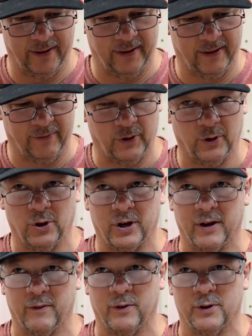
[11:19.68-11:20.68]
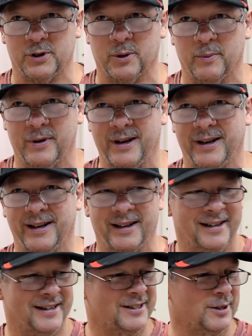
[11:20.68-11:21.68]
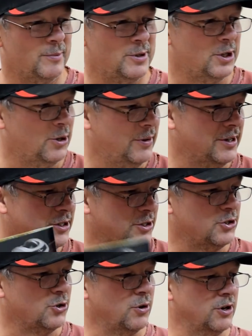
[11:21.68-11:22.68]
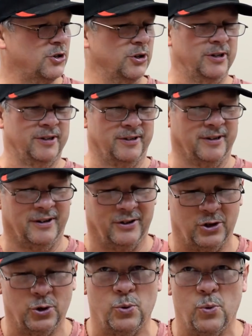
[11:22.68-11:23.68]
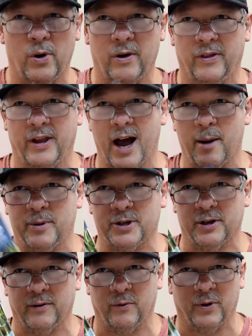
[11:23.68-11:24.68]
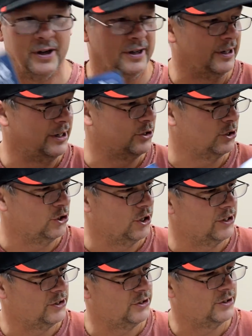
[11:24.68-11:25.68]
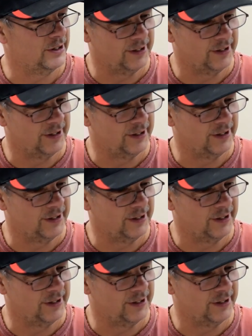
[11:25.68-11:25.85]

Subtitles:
if you're looking for some some serious instruction, do the opposite of what he suggests